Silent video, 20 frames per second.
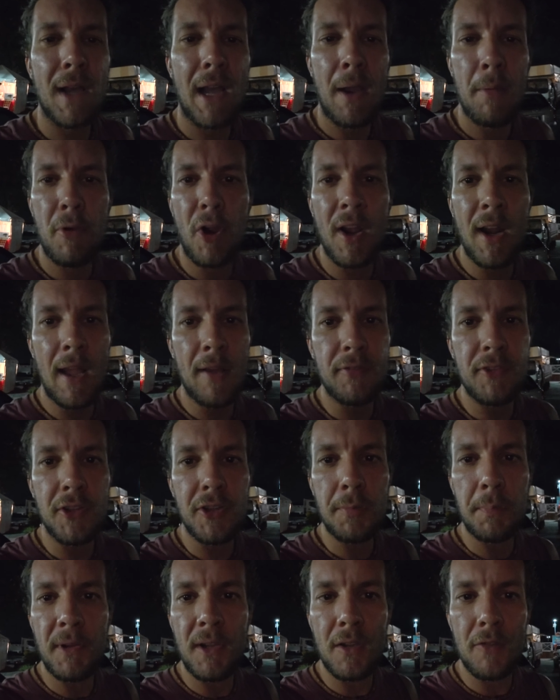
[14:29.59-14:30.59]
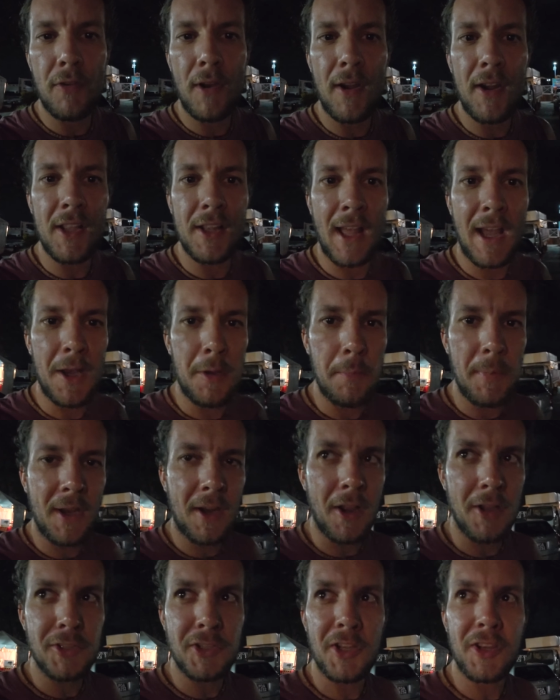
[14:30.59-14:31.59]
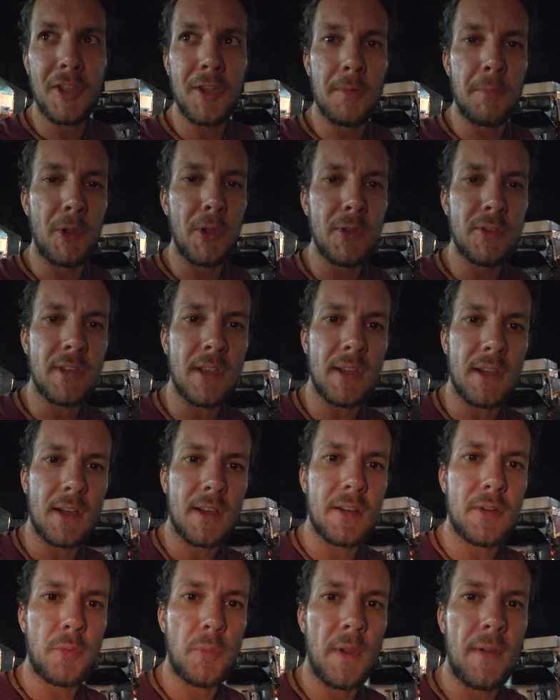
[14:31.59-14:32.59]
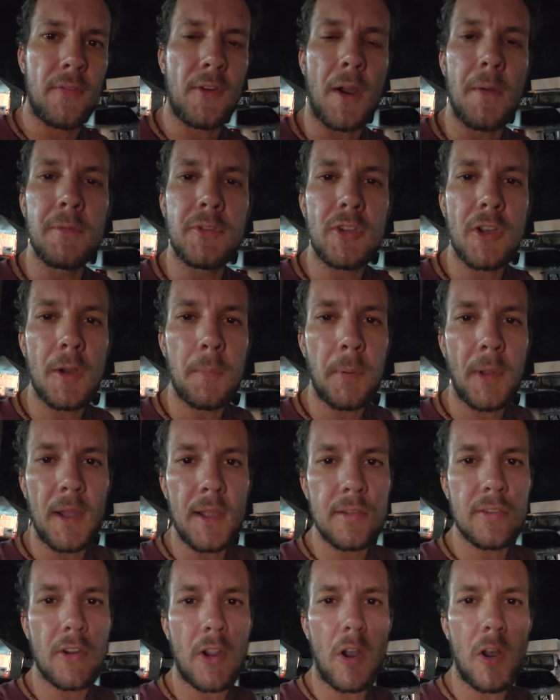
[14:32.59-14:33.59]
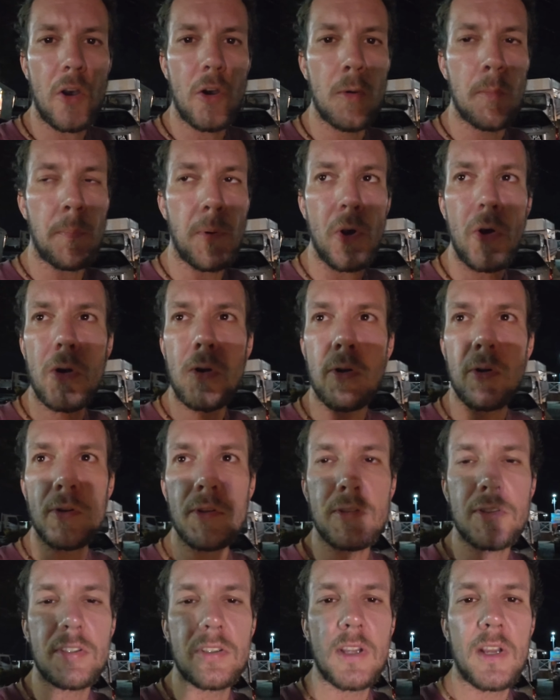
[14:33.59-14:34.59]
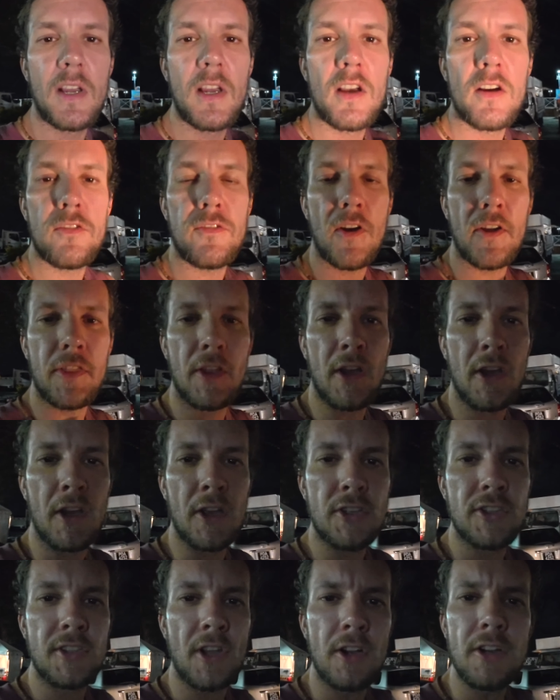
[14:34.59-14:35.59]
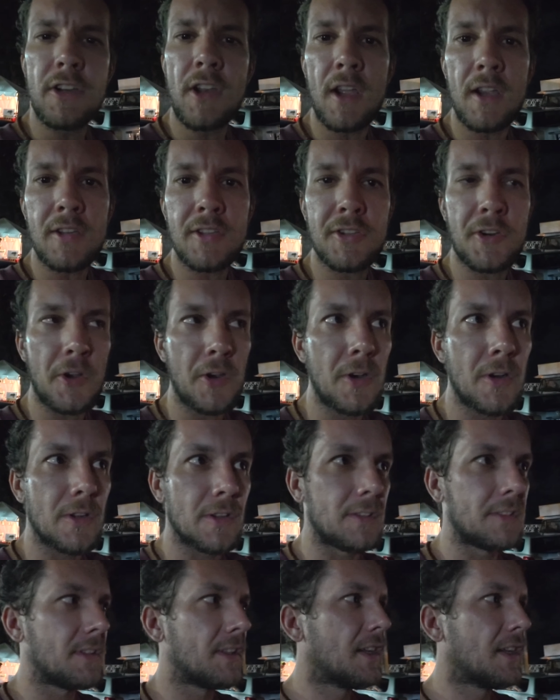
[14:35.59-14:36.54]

I'm gonna have to speak very loud because of the music. We've come to a place called Buccoo for the Sunday school.